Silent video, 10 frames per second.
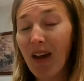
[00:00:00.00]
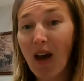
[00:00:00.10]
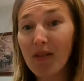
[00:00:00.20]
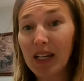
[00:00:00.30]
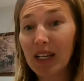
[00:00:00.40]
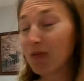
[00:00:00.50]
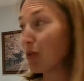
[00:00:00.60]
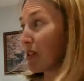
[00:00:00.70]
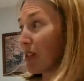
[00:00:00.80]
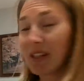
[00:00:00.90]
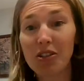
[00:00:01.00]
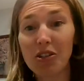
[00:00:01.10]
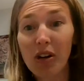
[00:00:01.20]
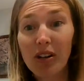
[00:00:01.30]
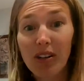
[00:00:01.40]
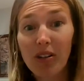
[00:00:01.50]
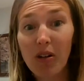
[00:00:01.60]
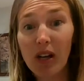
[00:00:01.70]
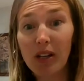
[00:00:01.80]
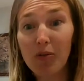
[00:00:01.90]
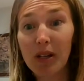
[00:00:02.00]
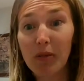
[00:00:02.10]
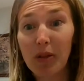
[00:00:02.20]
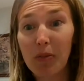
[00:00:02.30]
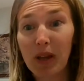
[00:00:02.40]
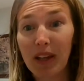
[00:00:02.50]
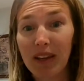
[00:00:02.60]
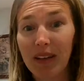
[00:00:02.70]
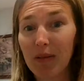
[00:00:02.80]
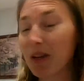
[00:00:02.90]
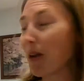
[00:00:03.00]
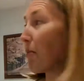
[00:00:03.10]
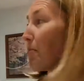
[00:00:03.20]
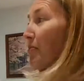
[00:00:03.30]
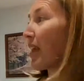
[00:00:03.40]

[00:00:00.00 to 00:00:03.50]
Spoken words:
All right, if you can see the target, go ahead and read it with me. Here we go.